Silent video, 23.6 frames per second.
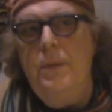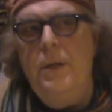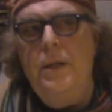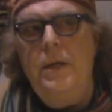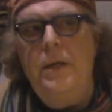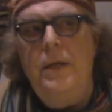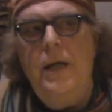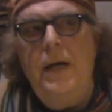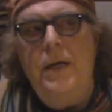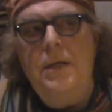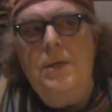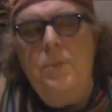at the
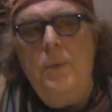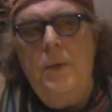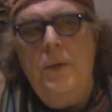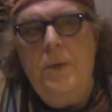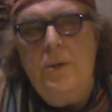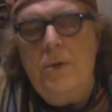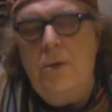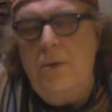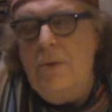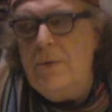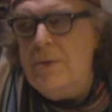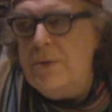next World
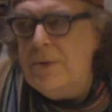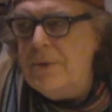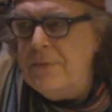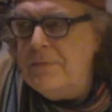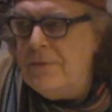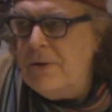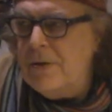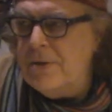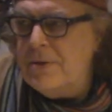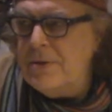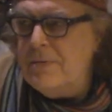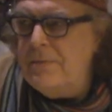Congress of
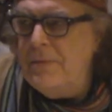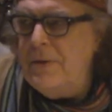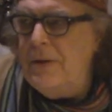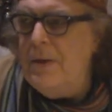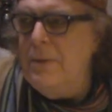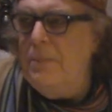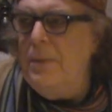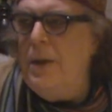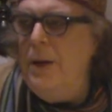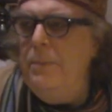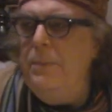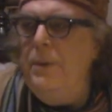Philosophy there
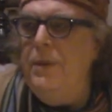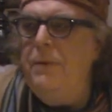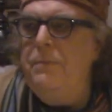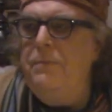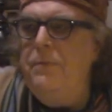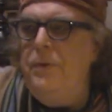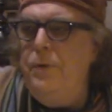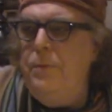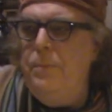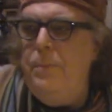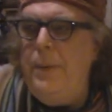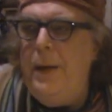might be a
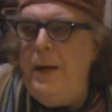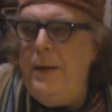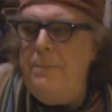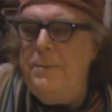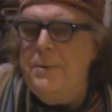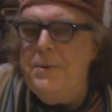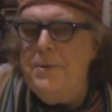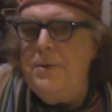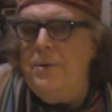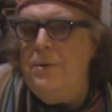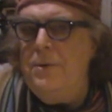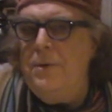few
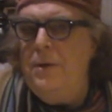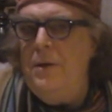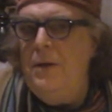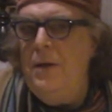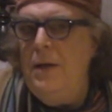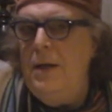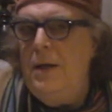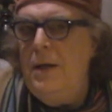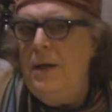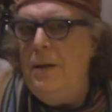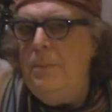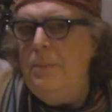papers on
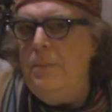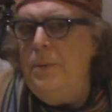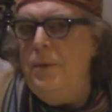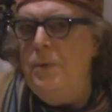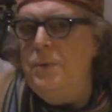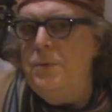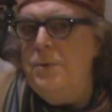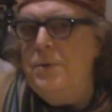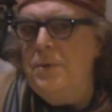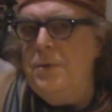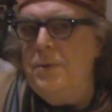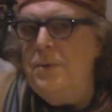Mo
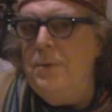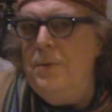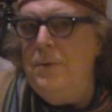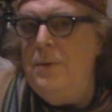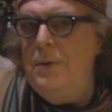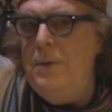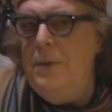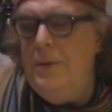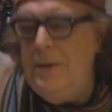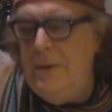Tsu,